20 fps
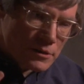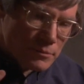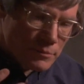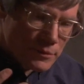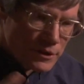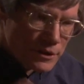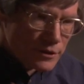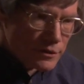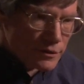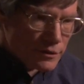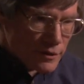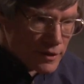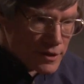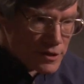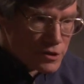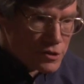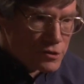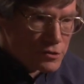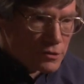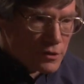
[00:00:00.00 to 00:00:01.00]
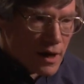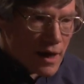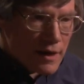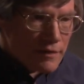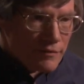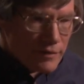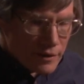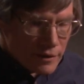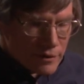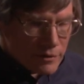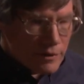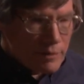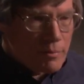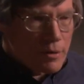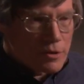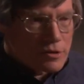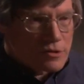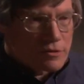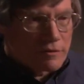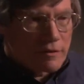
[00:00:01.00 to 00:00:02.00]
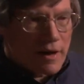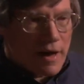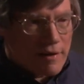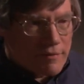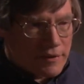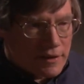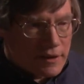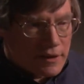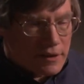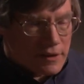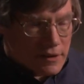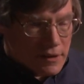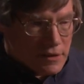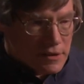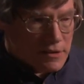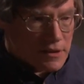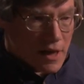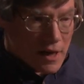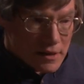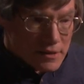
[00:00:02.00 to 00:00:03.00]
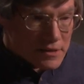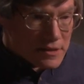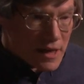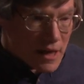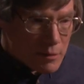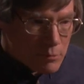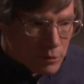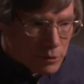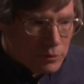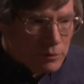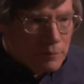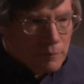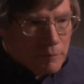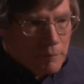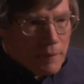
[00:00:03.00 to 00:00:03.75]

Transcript: the material that's driving the repulsive gravity is unstable,